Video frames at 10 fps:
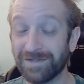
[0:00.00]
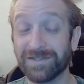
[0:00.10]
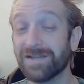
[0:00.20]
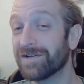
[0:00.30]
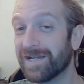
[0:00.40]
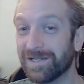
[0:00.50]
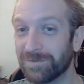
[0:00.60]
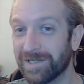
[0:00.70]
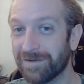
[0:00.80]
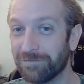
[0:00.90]
And on the other hand,
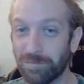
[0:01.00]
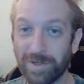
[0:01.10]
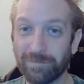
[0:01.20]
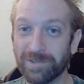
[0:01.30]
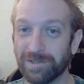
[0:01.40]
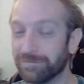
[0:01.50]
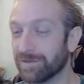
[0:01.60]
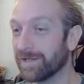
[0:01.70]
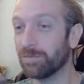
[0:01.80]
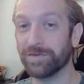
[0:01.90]
we have the memory of
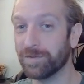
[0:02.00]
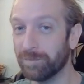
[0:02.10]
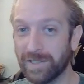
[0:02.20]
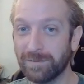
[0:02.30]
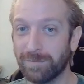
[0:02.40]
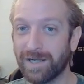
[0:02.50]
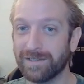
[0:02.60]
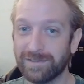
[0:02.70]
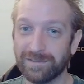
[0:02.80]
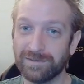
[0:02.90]
like what the Bing
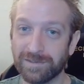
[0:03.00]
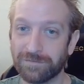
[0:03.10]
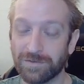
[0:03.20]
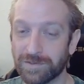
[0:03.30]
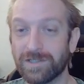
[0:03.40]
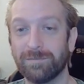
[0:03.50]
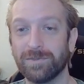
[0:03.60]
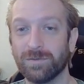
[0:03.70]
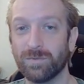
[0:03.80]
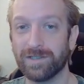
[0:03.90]
bot did in its first
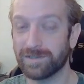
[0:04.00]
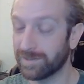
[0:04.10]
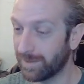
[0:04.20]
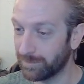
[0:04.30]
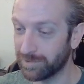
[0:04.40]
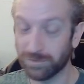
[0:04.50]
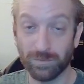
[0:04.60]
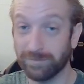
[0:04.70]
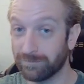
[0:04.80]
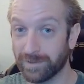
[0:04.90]
couple of weeks and how it just
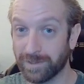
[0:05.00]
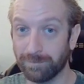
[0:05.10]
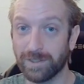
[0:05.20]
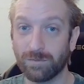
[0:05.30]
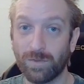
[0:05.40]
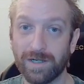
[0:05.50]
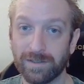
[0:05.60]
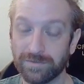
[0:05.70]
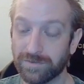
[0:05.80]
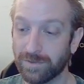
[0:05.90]
went friggin' buck
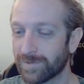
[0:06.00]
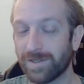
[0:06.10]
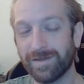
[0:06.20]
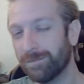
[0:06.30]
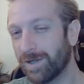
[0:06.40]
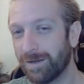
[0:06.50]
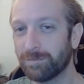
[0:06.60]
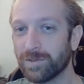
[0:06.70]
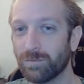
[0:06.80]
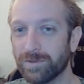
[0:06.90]
wild. So yeah, that
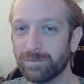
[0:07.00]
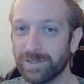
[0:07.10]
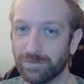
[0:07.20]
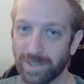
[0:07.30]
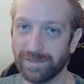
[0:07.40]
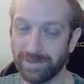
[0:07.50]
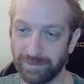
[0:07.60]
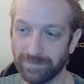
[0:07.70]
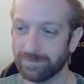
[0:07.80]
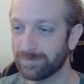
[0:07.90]
probably wouldn't be great
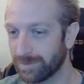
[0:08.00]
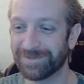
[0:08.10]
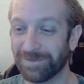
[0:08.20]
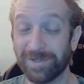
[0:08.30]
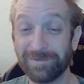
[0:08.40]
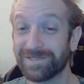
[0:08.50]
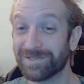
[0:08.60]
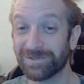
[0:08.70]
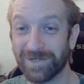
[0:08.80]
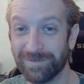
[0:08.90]
either. So maybe this is
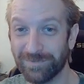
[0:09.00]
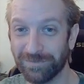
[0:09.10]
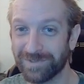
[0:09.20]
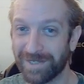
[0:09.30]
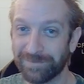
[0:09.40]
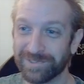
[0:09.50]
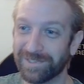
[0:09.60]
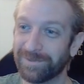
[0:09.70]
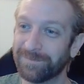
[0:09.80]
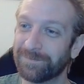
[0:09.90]
a great move. Time will
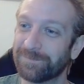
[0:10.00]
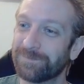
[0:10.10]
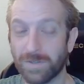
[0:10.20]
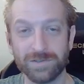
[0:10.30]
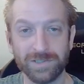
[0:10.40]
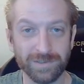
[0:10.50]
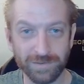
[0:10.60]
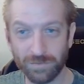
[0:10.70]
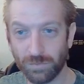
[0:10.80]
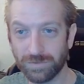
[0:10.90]
tell. Marching
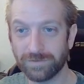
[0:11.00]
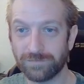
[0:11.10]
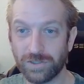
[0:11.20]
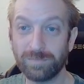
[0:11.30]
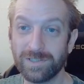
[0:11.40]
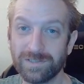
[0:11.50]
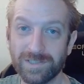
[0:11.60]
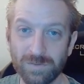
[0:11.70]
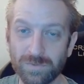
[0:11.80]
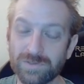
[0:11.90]
into the world of
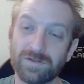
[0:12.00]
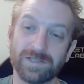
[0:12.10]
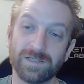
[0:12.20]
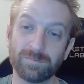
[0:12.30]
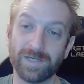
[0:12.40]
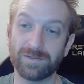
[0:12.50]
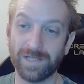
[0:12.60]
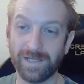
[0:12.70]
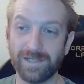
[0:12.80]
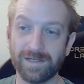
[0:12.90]
GPT, we're talking about
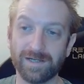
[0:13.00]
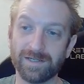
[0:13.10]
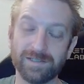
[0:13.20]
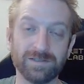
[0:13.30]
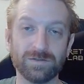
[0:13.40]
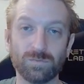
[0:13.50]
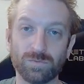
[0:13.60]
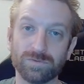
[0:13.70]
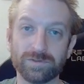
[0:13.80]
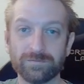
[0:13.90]
AI in the
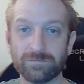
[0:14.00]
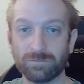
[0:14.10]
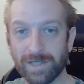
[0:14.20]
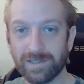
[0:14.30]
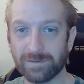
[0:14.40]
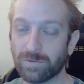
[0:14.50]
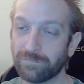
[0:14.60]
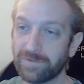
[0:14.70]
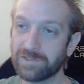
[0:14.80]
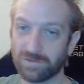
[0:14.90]
world of writing,
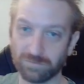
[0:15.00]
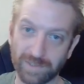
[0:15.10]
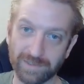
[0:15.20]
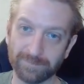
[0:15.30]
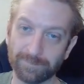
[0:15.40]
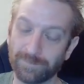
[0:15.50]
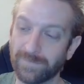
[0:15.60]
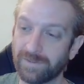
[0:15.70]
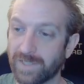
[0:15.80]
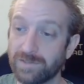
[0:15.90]
professional writing.
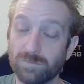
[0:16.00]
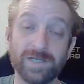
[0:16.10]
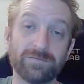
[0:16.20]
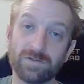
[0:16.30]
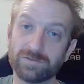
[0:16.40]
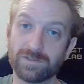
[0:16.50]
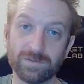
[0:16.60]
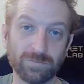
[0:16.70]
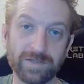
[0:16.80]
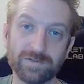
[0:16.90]
And you may have heard that
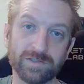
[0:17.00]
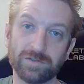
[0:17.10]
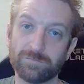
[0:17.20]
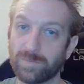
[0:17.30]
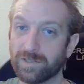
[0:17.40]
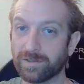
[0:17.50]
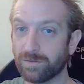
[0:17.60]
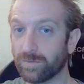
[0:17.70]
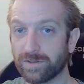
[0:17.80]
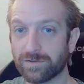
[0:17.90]
the Writers Guild of America
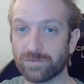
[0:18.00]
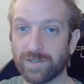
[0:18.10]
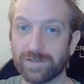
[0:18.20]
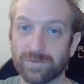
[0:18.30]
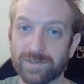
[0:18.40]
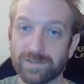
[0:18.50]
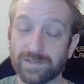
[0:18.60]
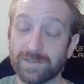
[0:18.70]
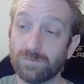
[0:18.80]
went on strike recently.